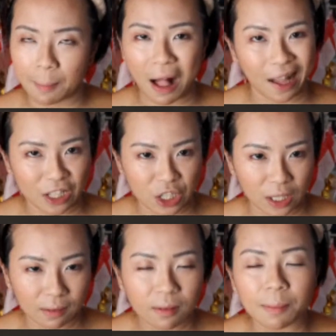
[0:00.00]
about
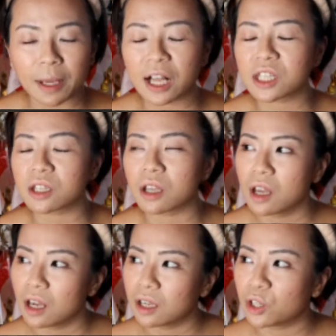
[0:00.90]
hygiene, because
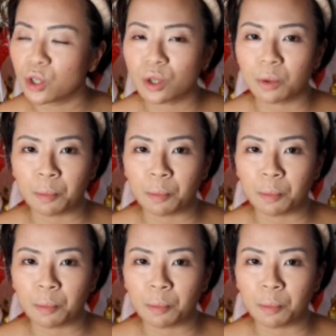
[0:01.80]
you know